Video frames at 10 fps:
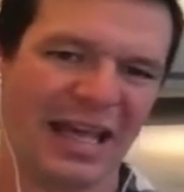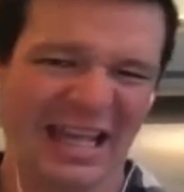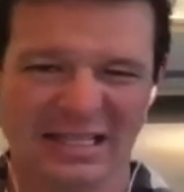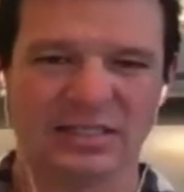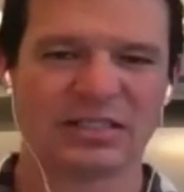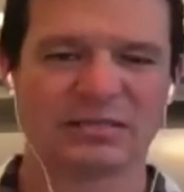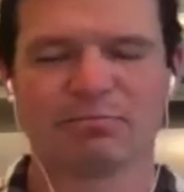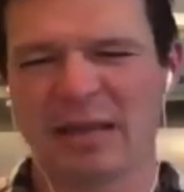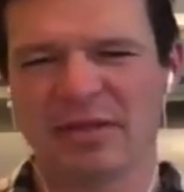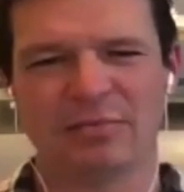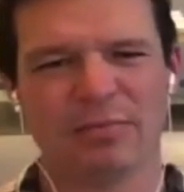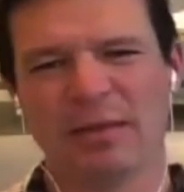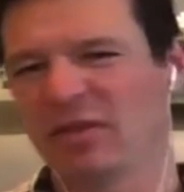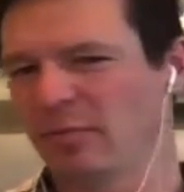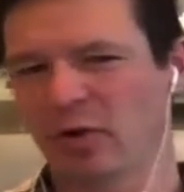And
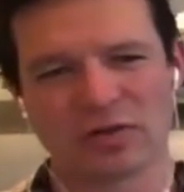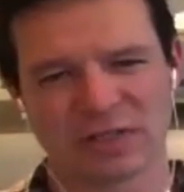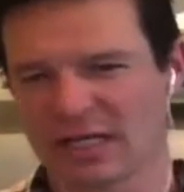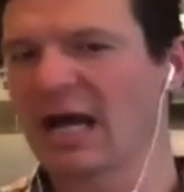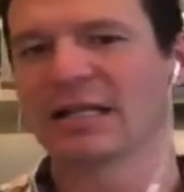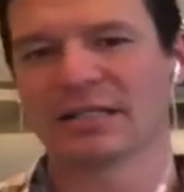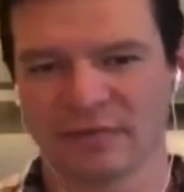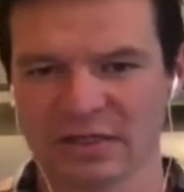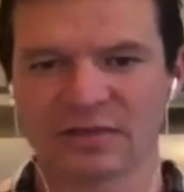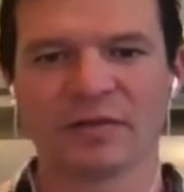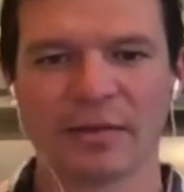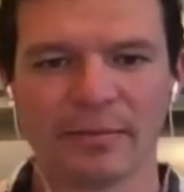maybe the pros and cons of each of them.